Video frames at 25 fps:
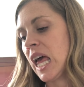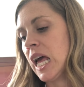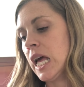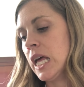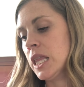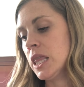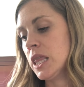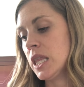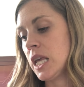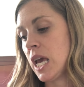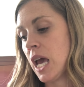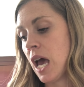
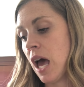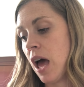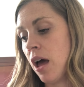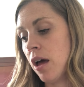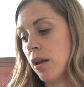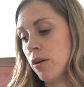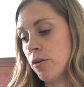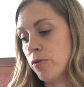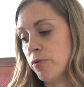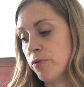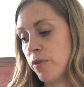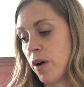In the
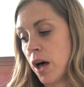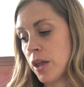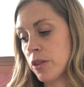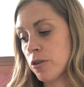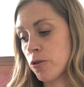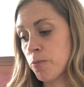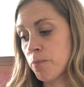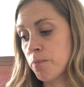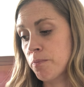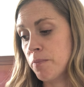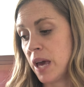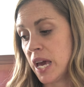end,
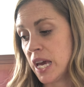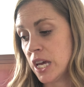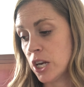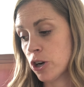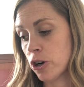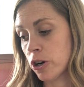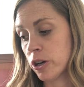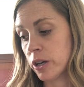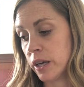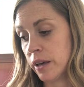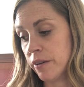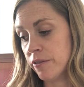Father made
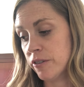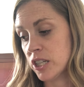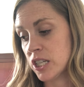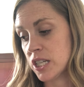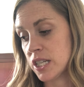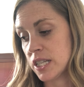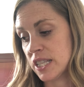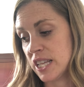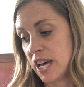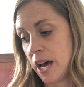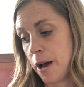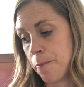her give it
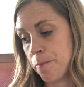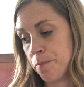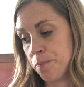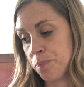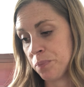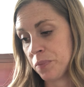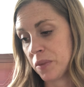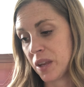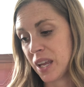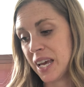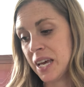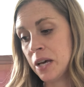to them.
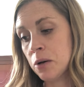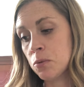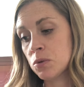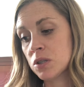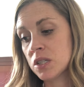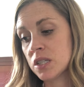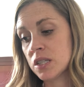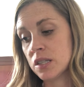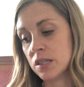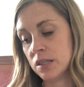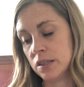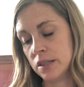It
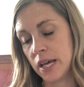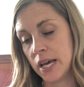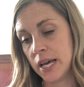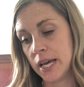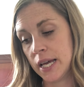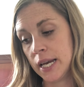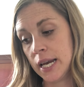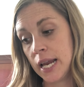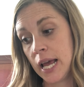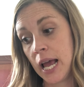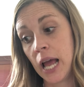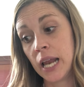was
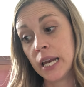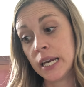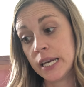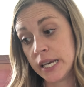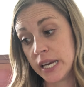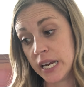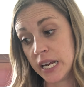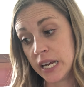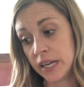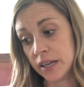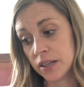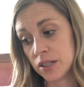thin and
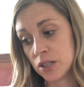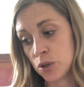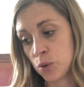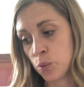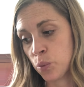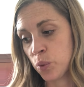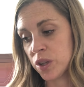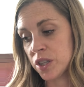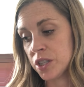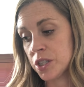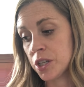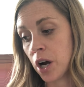neat,
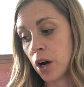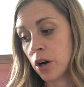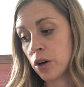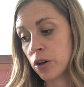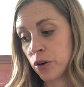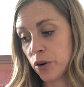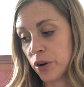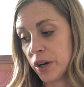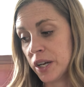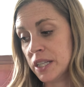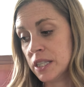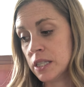with dark
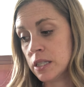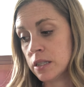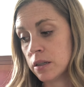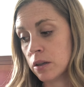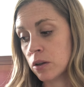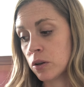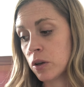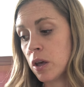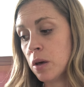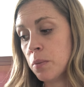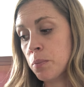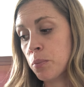green
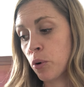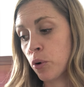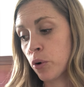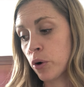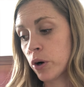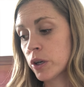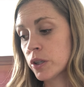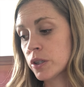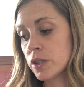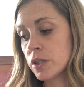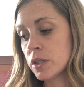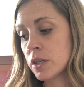silky
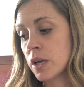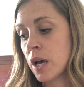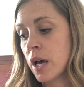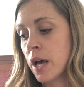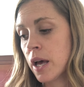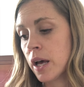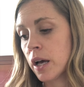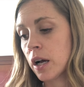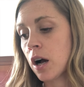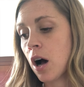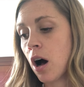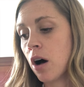boards
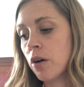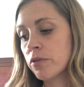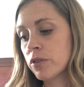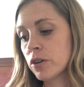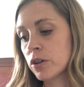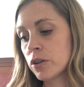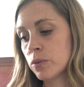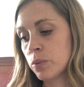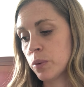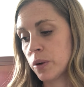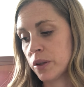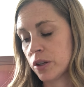
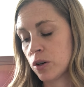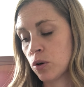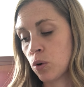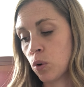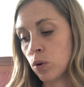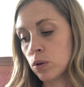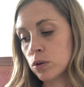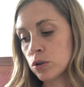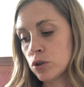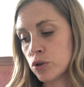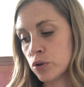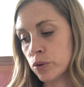covered with
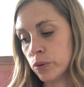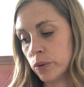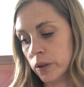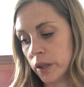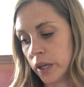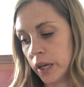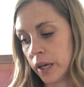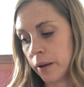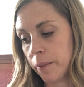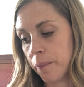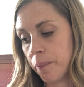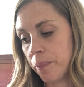gold
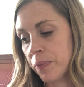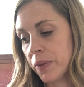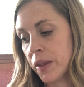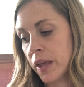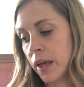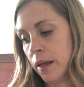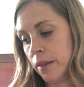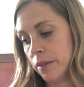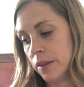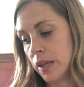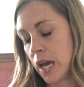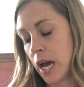tooling.
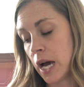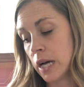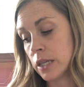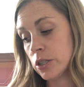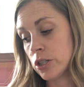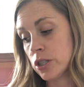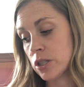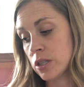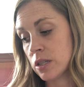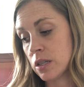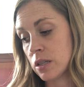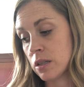The
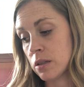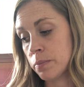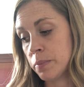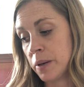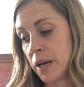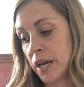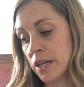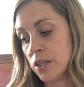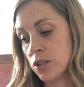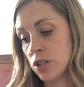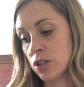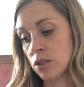edges of the
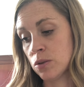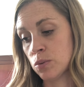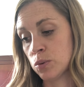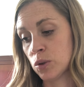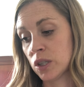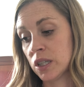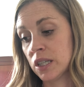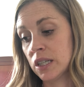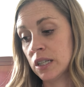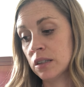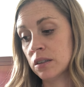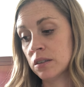pages were
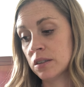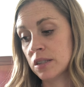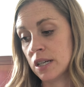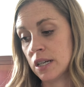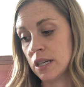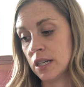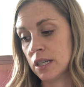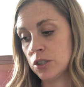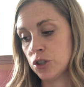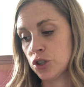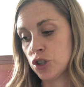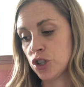
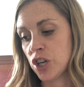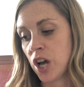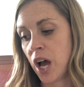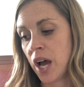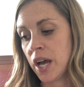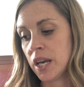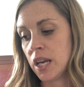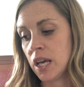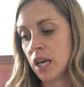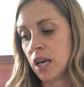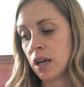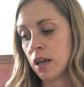gilded and
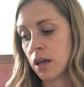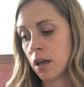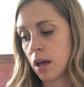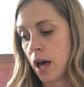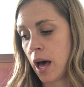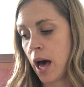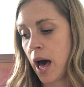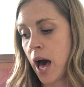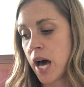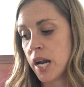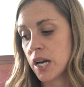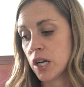shiny.
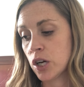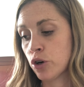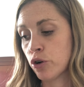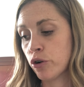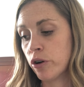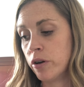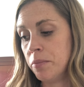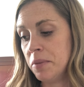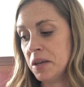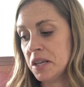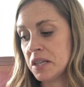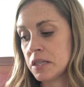It had a
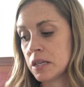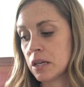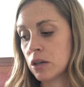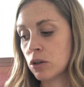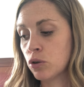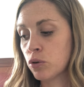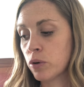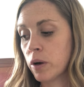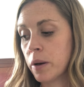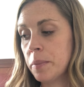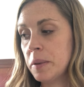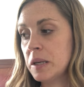creamy
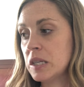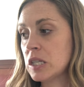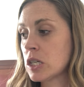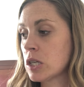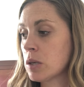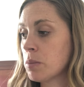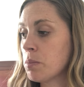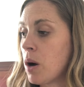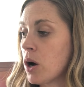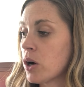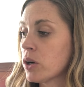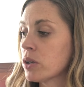silk ribbon
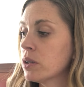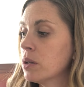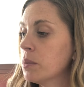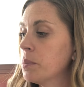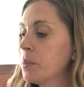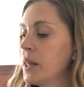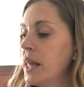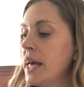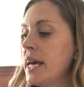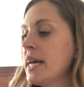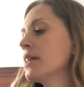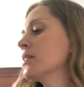to mark the
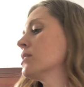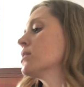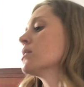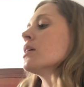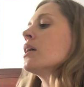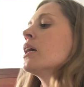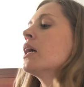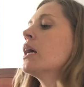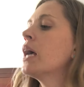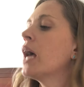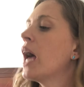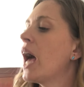place,
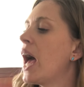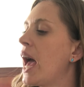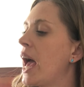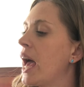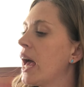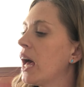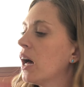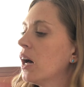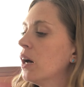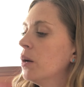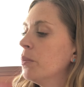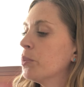
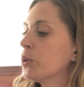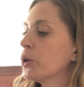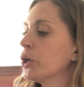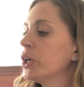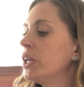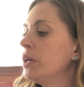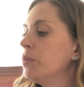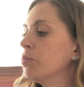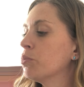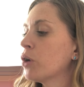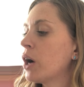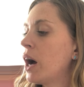and
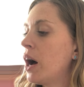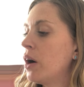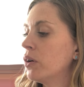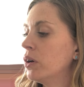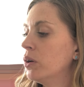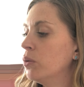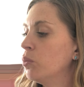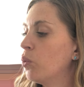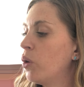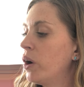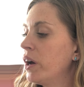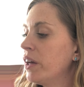pretty brown
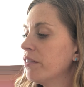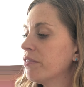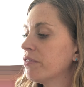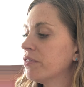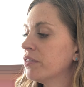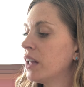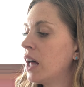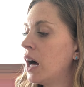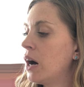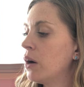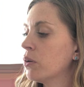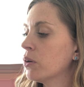and white
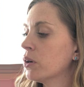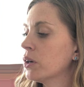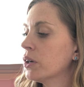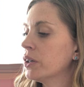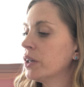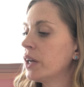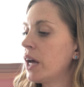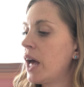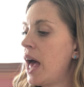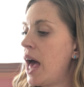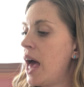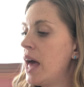
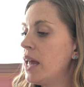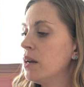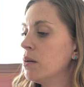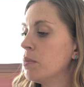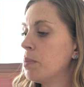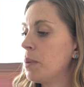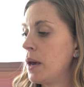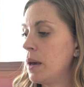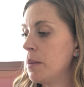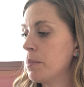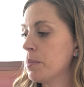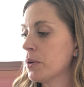flowered
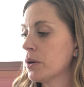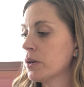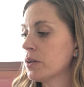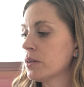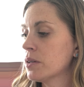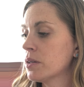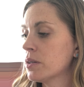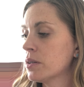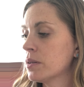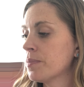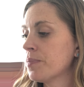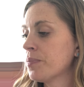end
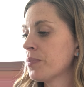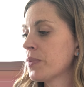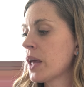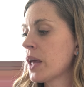papers.